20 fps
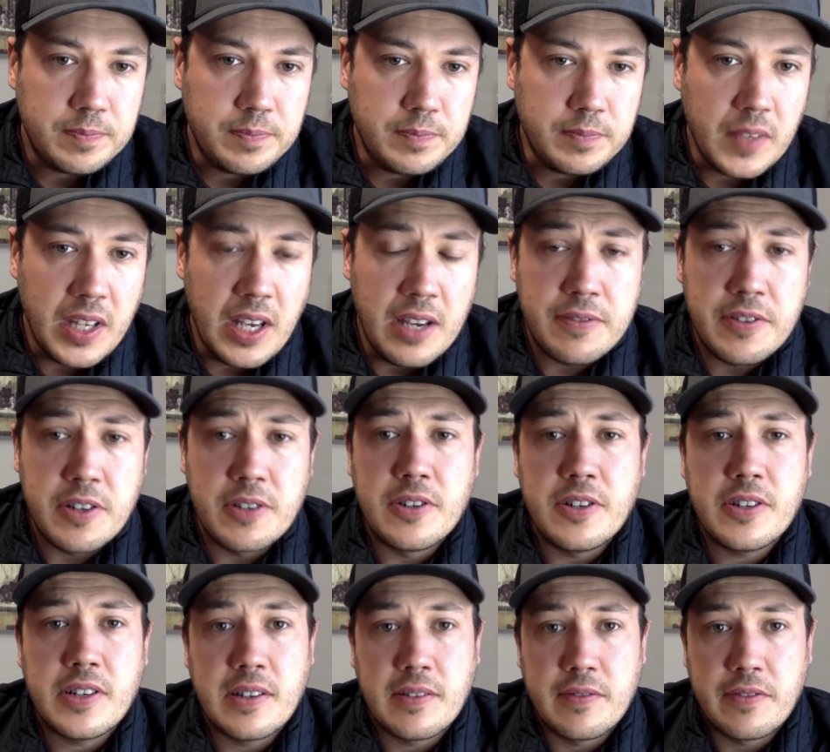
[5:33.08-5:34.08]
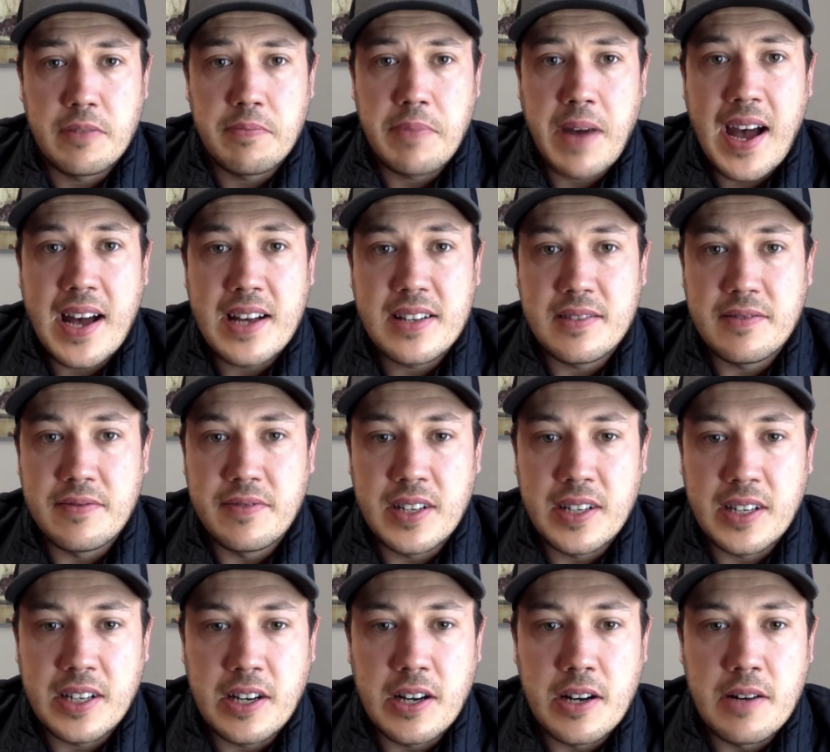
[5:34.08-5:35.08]
if you're looking for passive
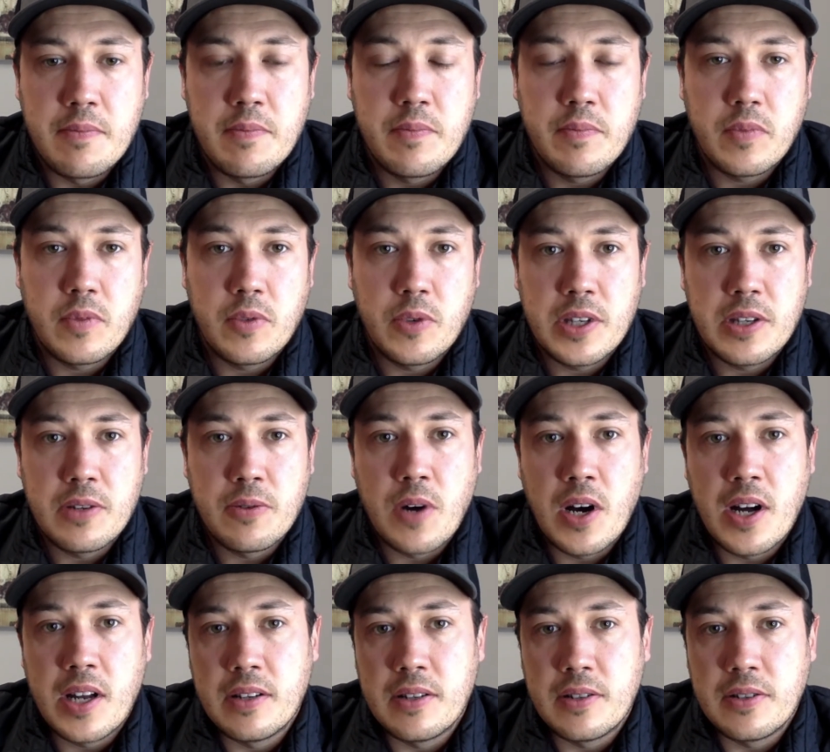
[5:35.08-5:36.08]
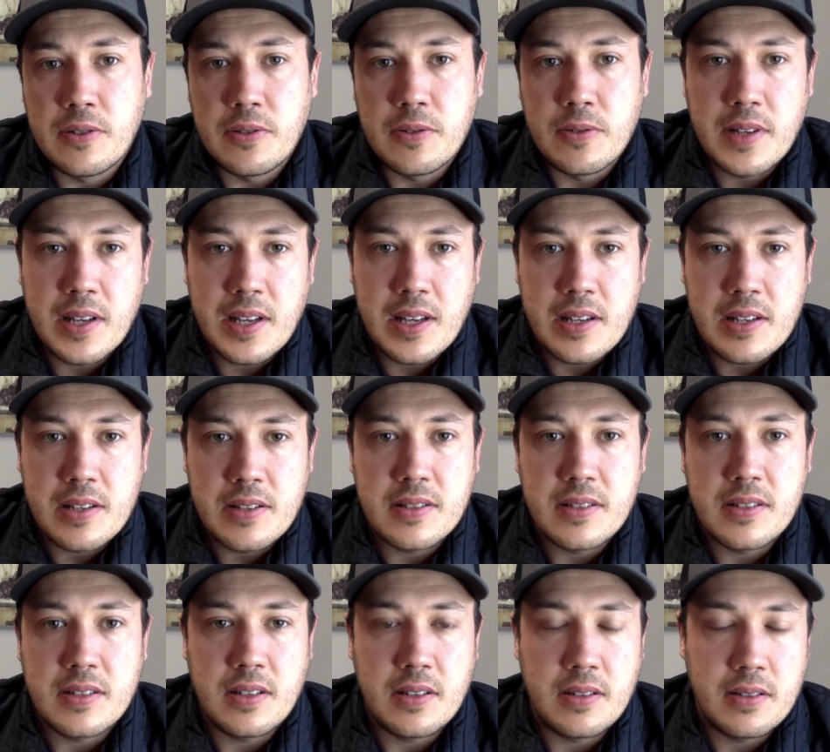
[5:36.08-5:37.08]
income, what you want to do is
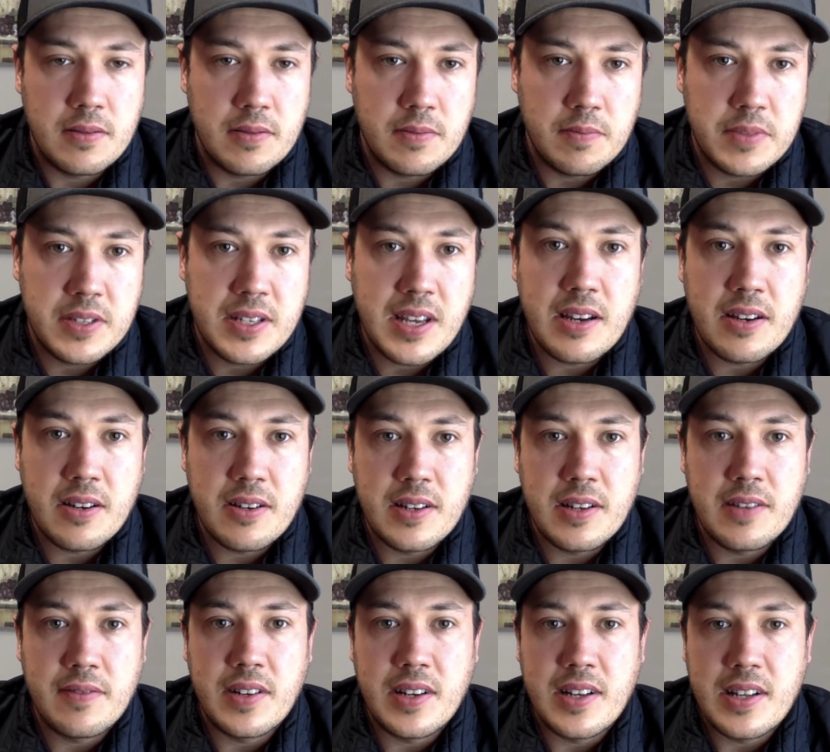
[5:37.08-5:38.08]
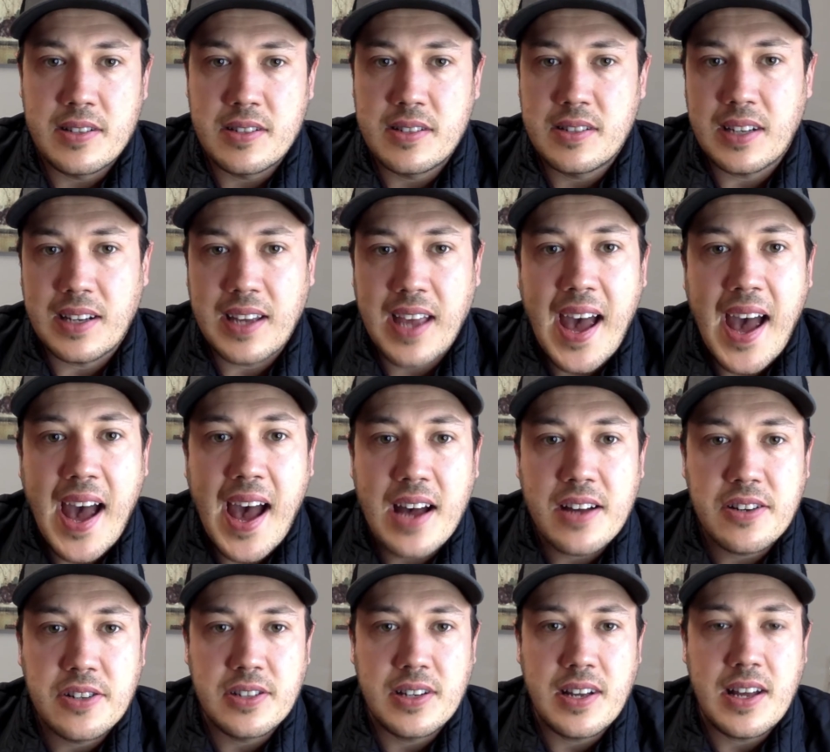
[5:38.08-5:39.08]
set your dividends to
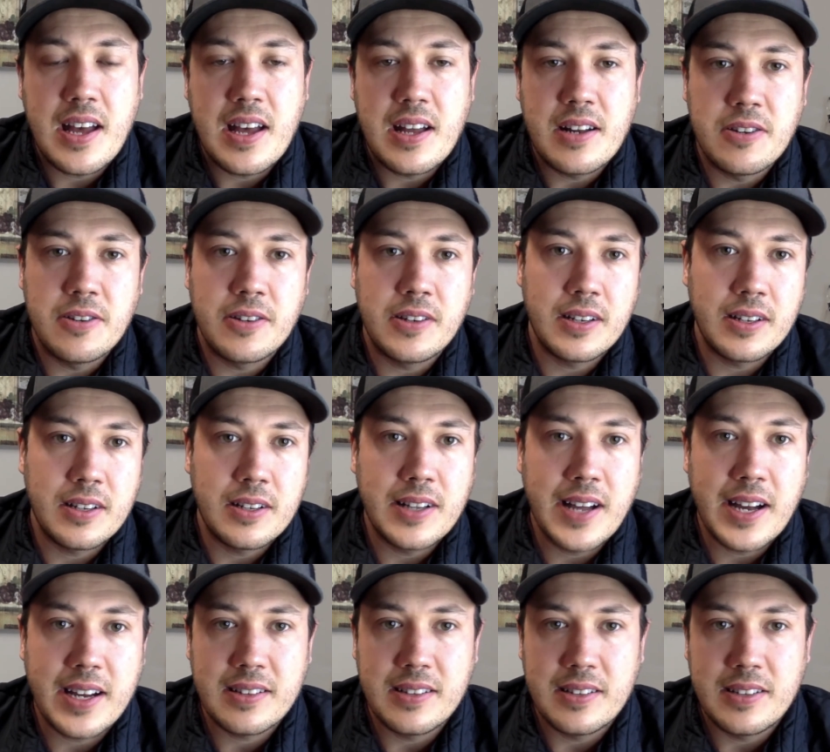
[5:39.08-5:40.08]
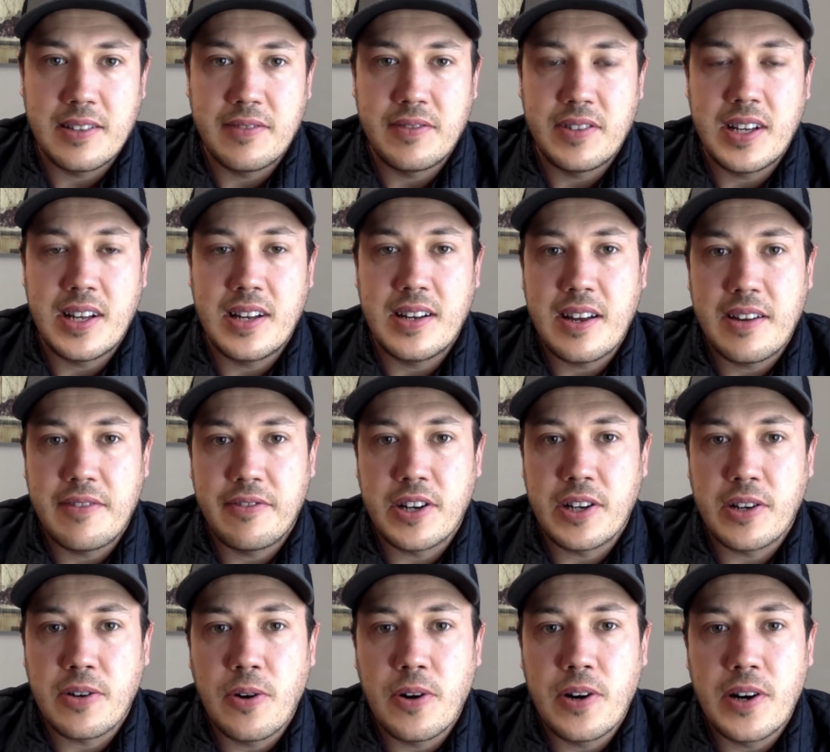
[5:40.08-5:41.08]
cash, and you can collect the dividend every
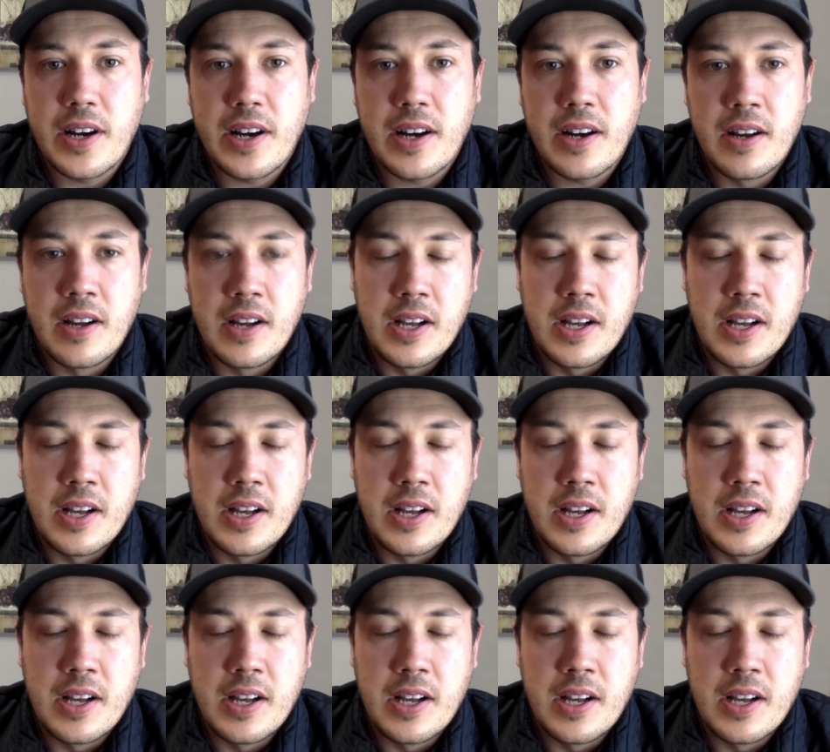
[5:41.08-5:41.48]
quarter.